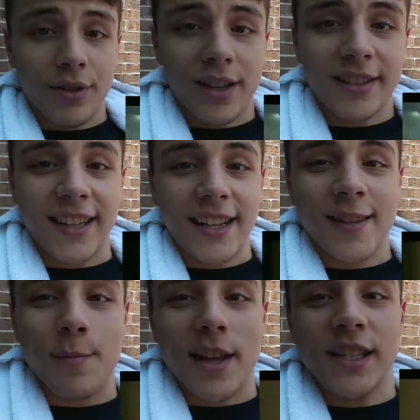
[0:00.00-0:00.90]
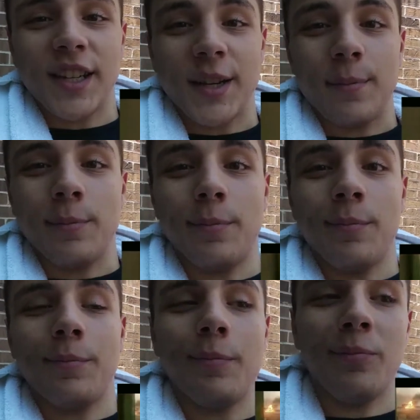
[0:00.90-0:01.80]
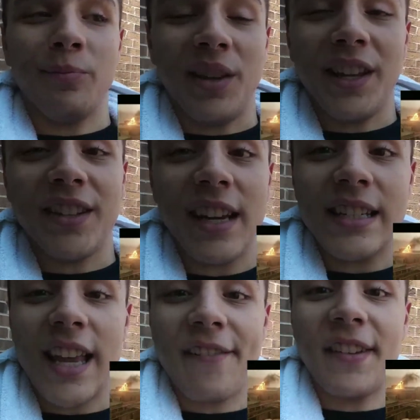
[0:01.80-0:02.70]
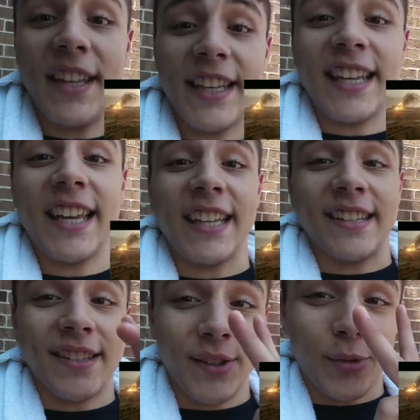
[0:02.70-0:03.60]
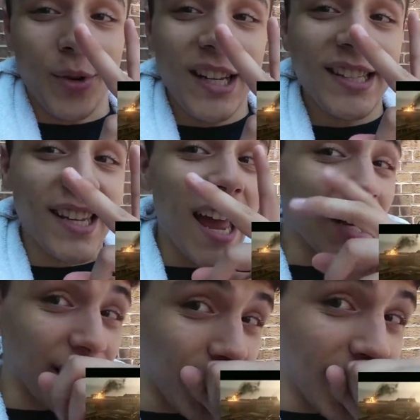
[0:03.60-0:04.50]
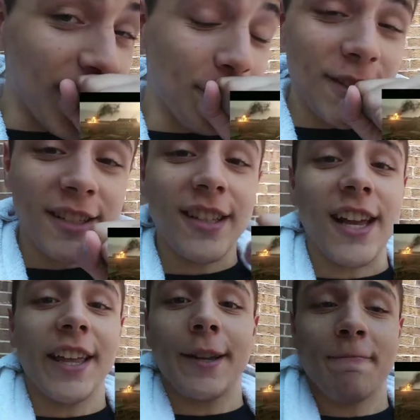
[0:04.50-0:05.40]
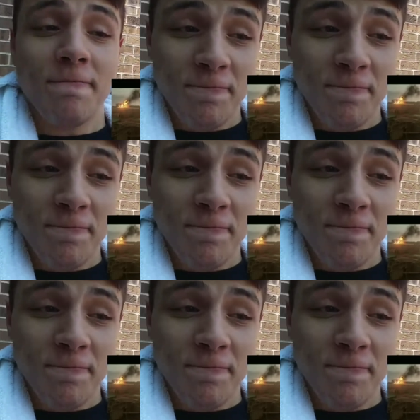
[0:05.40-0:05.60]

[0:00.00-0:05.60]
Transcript: Plus, not to mention, BJ's having kids, twins actually, and I'm just like,